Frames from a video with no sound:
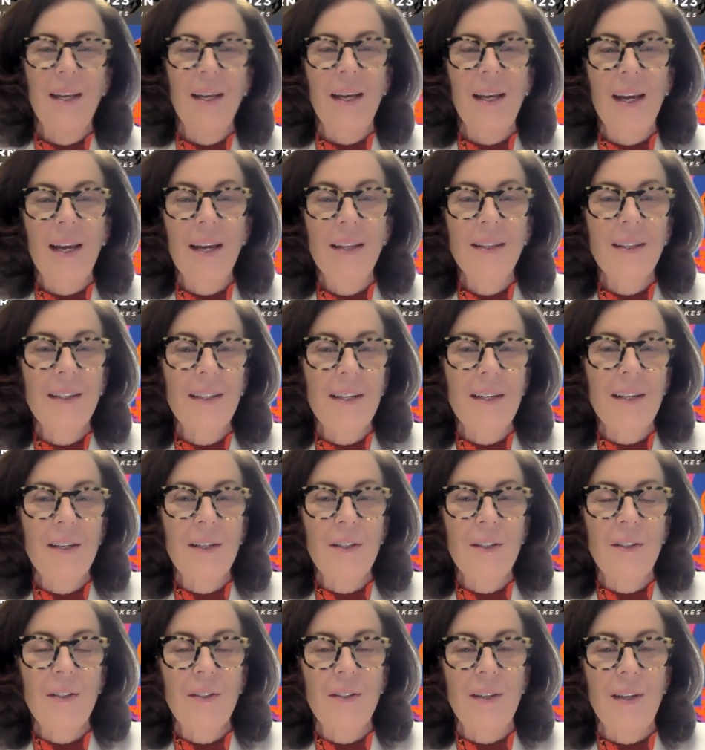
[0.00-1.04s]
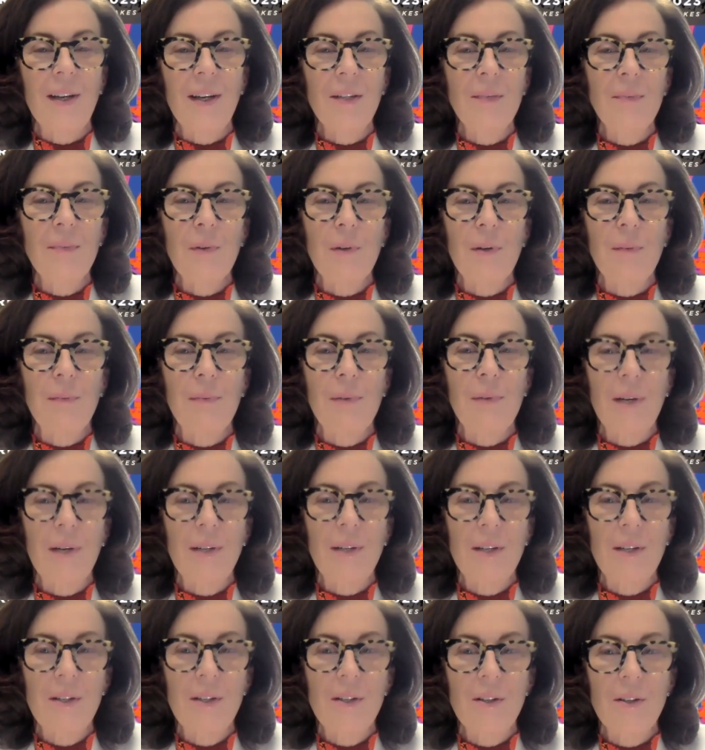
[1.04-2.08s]
and the latest expert and
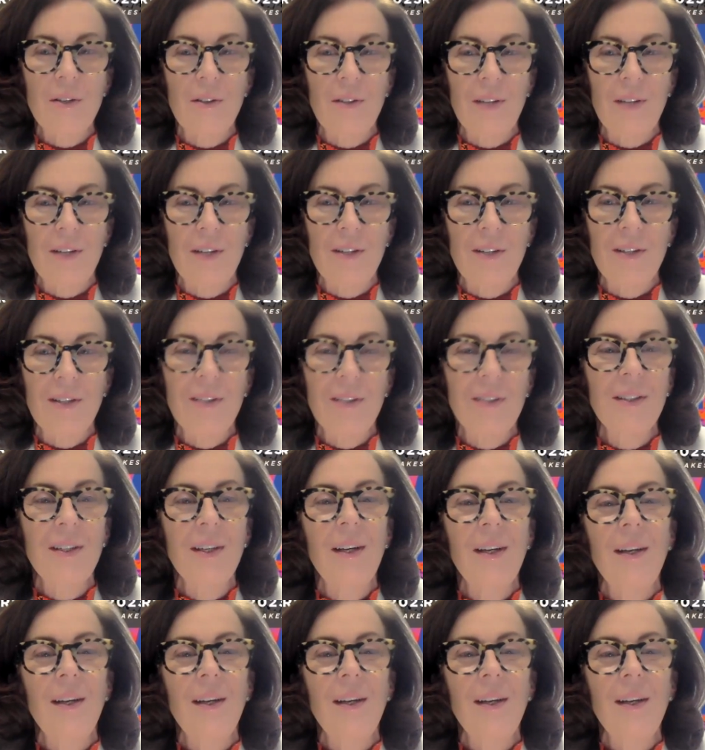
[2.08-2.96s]
practitioner sessions